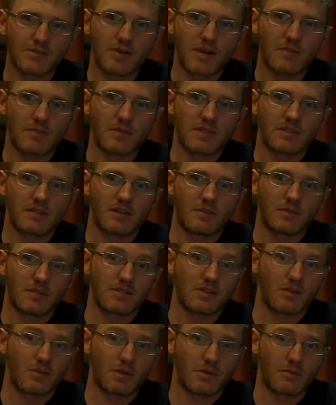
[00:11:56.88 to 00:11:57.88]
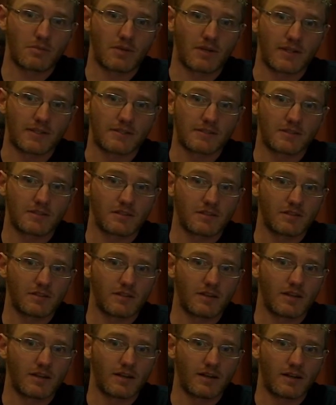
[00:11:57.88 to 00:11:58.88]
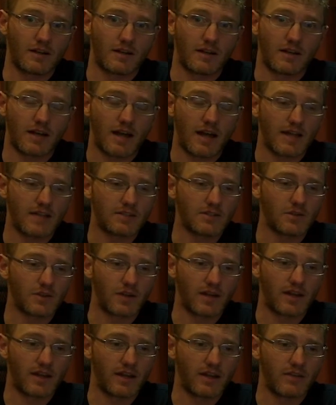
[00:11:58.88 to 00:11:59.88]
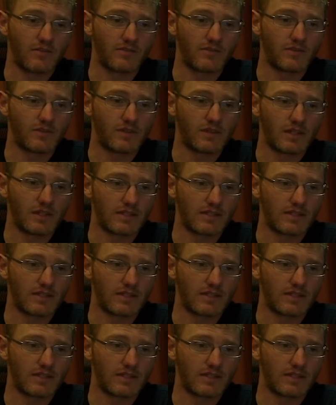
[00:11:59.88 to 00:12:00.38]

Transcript: we wrap this up, let's talk about price. I don't have the